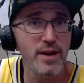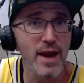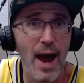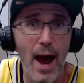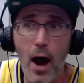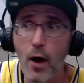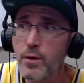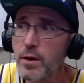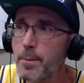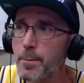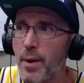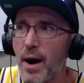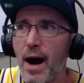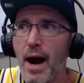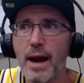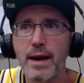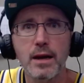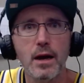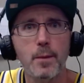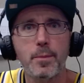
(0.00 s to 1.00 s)
How did
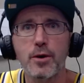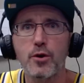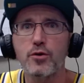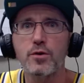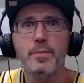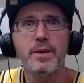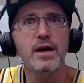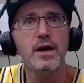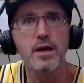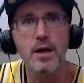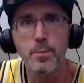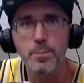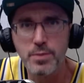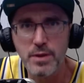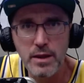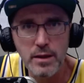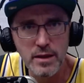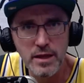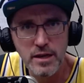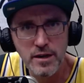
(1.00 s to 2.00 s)
Pyne appear to be a
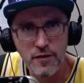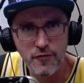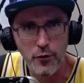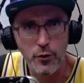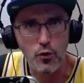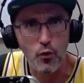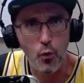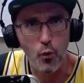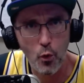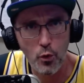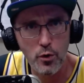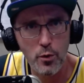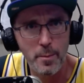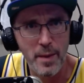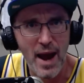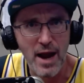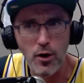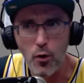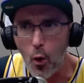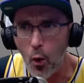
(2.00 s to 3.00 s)
completely different
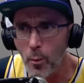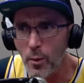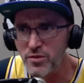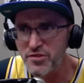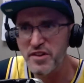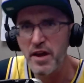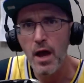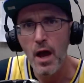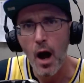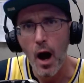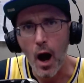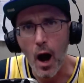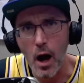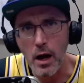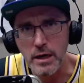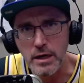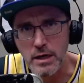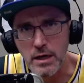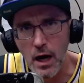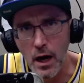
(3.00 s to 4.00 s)
quarterback, almost a
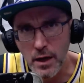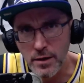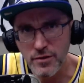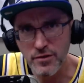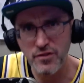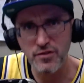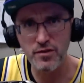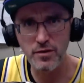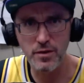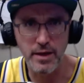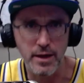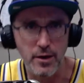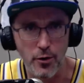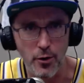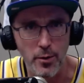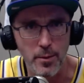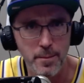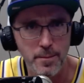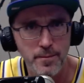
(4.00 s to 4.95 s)
gunslinger